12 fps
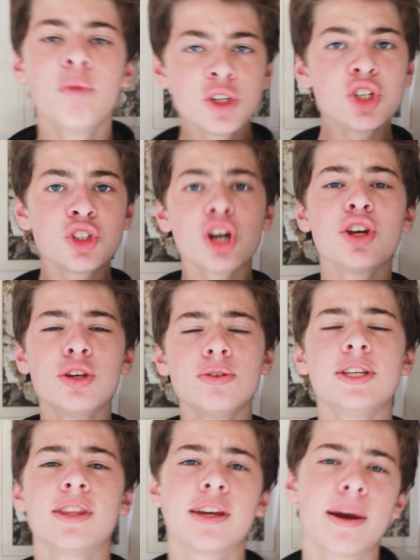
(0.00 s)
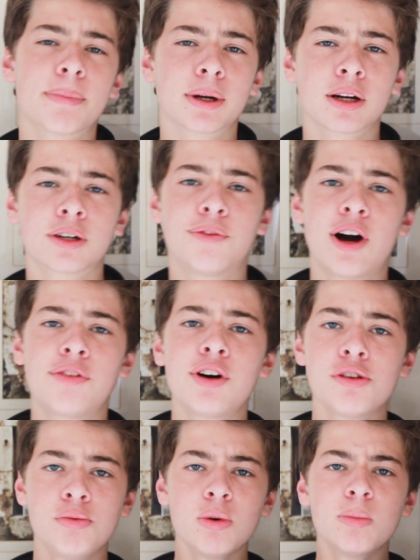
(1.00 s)
And once you start using the Get Productive
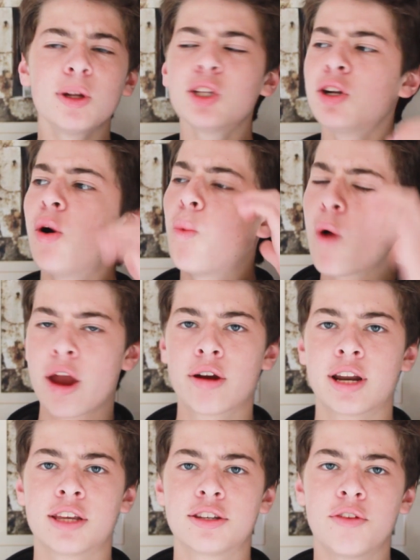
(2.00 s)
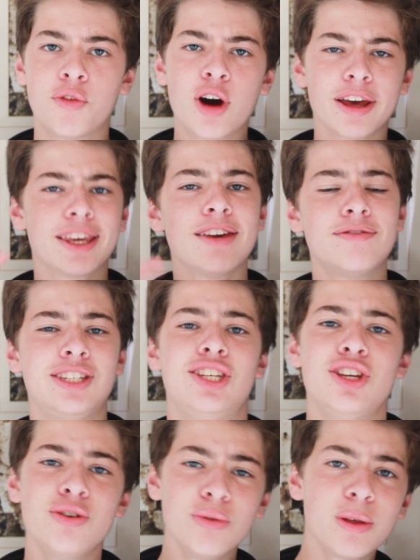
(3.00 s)
Alpha, you will build an awareness of what
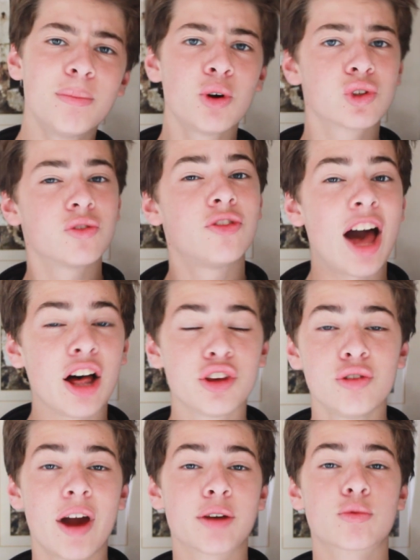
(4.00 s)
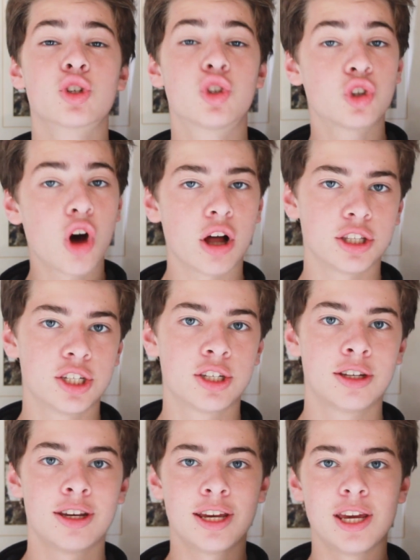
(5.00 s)
gives you the most value and
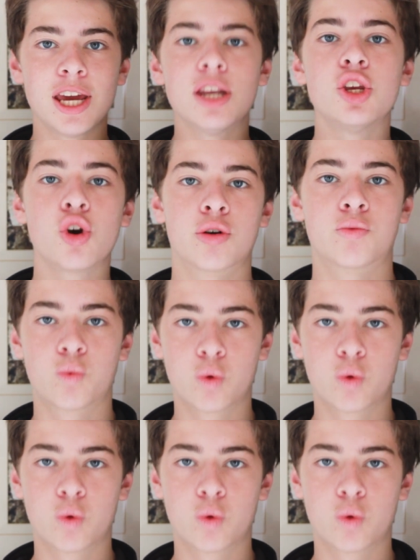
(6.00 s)
results in your